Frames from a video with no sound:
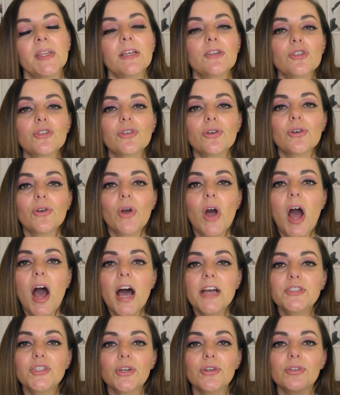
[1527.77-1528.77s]
So
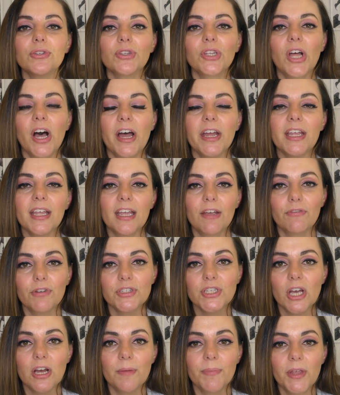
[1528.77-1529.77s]
I don't like every
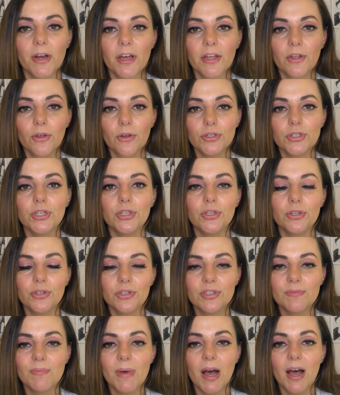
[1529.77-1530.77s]
time that I go to
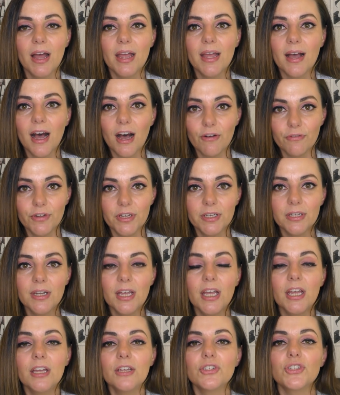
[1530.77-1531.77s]
use my oven
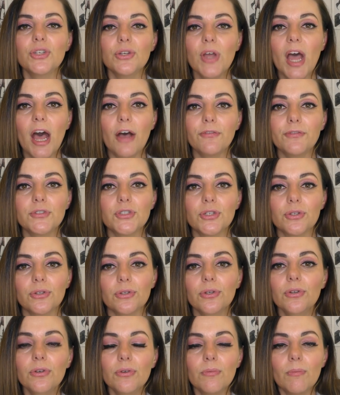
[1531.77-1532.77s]
to have
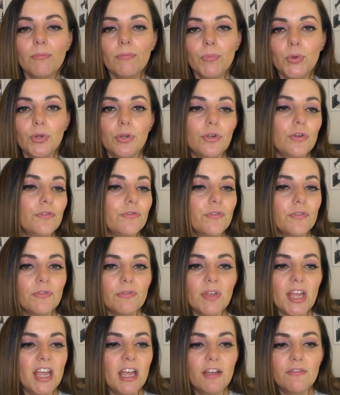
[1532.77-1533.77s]
to move
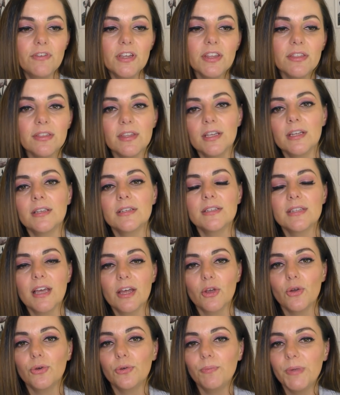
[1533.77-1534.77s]
heavy things
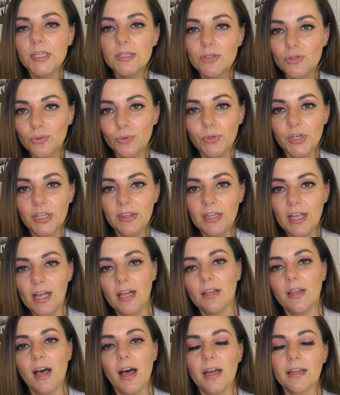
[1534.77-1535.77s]
that could be stored in there,
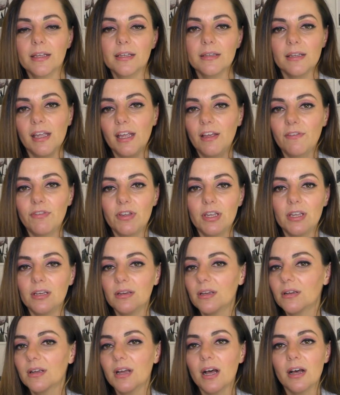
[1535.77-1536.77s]
like
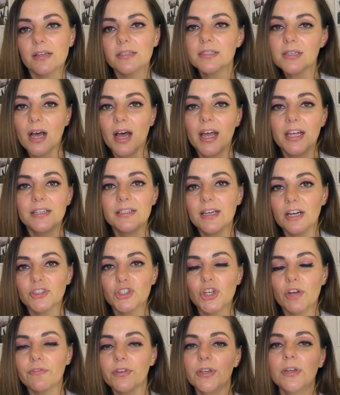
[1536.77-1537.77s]
heavy cast iron Dutch
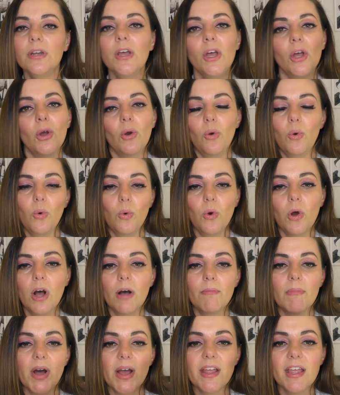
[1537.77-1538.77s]
oven or
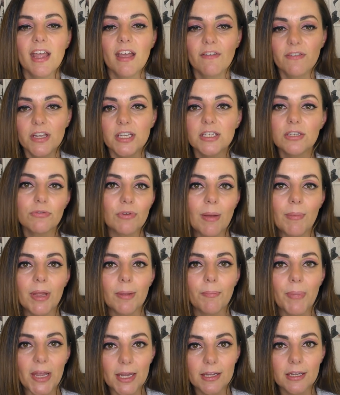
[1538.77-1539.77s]
my heavy
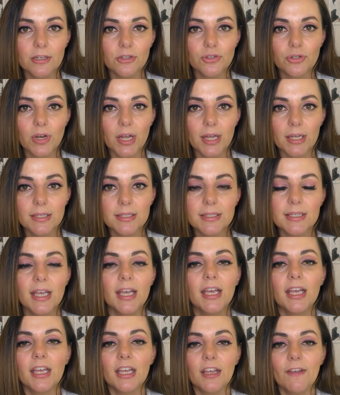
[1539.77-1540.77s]
ceramic baking trays.
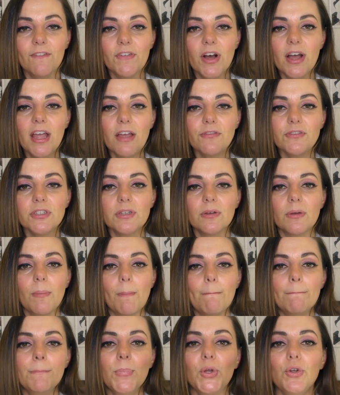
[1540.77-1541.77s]
If I have to
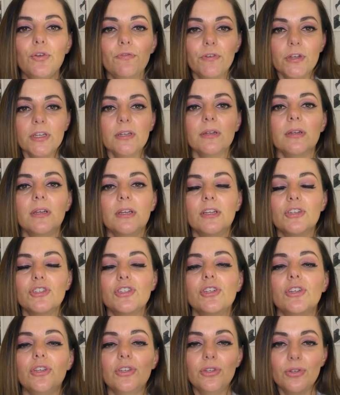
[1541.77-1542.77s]
move it
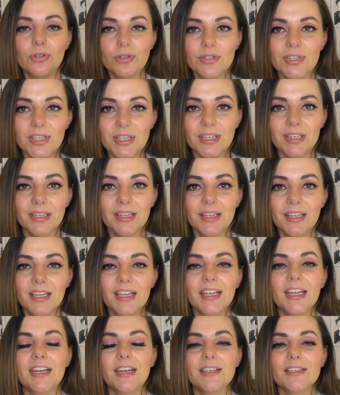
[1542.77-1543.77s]
to use it,
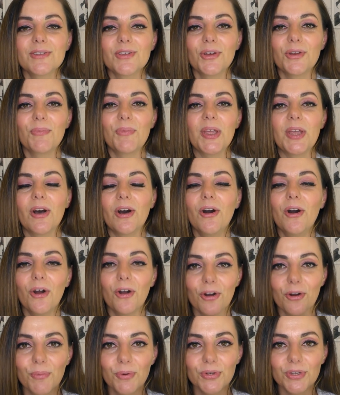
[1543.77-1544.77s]
it is going to be a
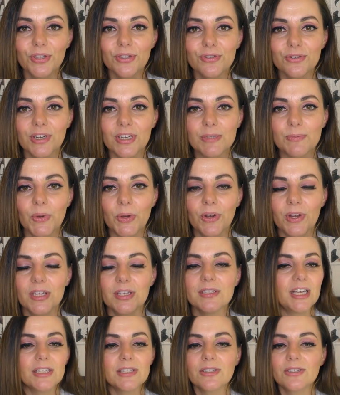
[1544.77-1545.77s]
horrible user
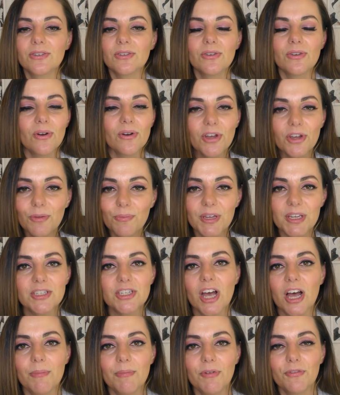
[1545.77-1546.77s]
experience. It's not going to be
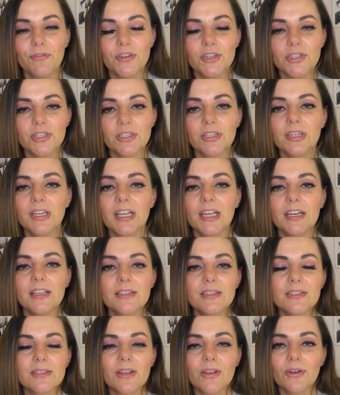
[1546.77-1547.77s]
time efficient. It
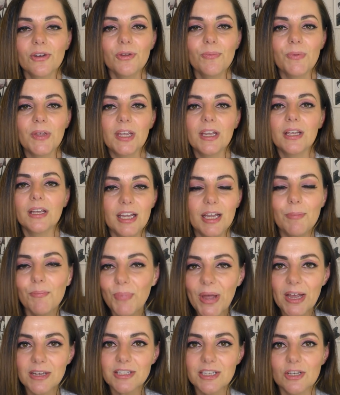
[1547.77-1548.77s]
is going to be
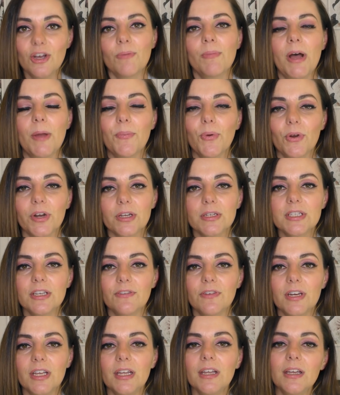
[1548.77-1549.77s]
impacting on my
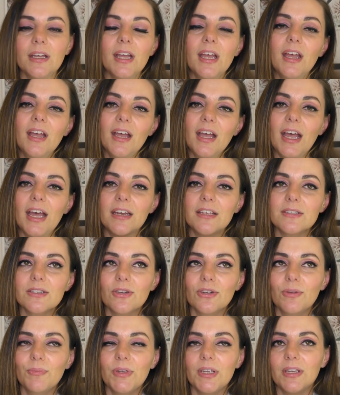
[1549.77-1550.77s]
productivity, and it's
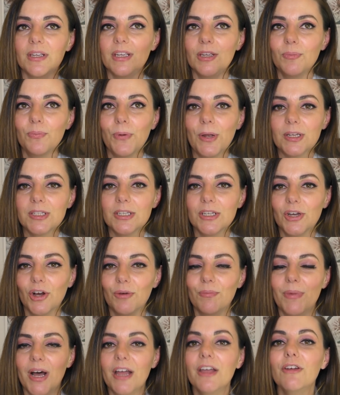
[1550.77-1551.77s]
going to be impacting
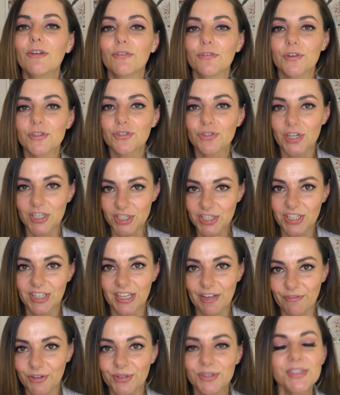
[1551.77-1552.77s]
on my frustration
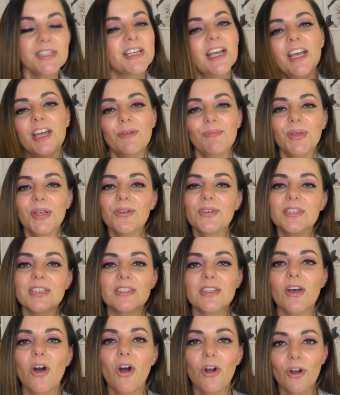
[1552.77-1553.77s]
levels because it's
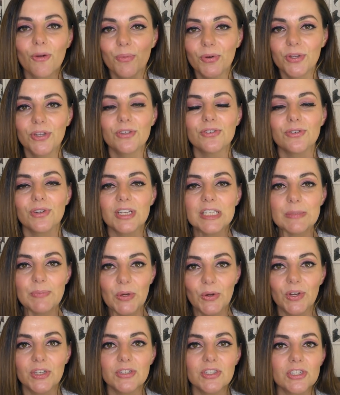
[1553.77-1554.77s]
a horrible user
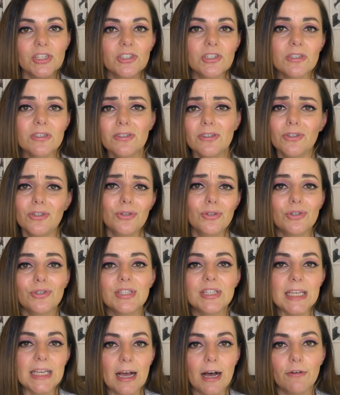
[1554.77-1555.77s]
experience to just use
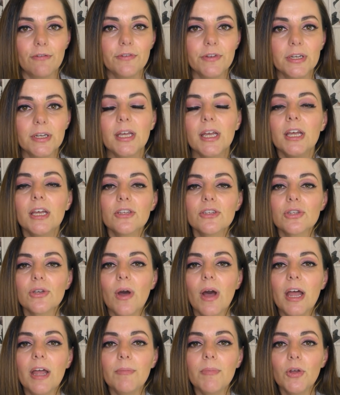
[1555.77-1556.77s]
the oven. So
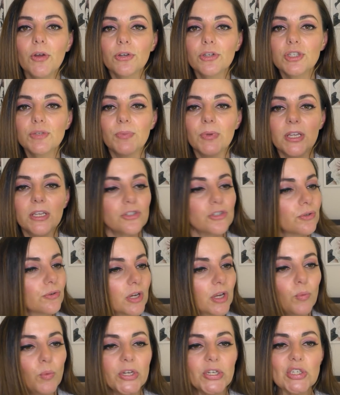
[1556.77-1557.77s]
I'm going to be,
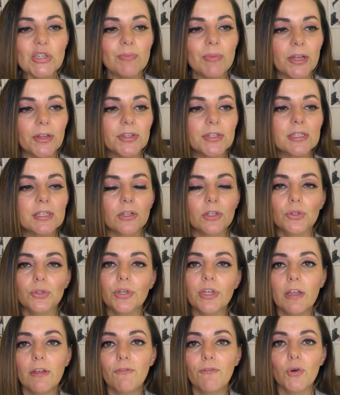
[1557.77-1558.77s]
during winter months,
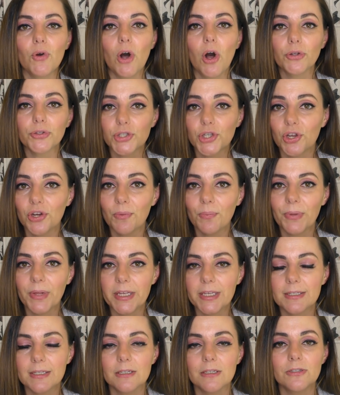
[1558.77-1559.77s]
looking for alternate
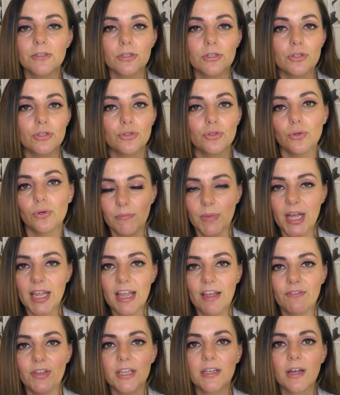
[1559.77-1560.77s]
places to store my
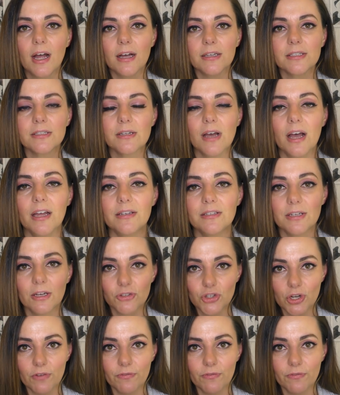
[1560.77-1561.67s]
heavy cast iron Dutch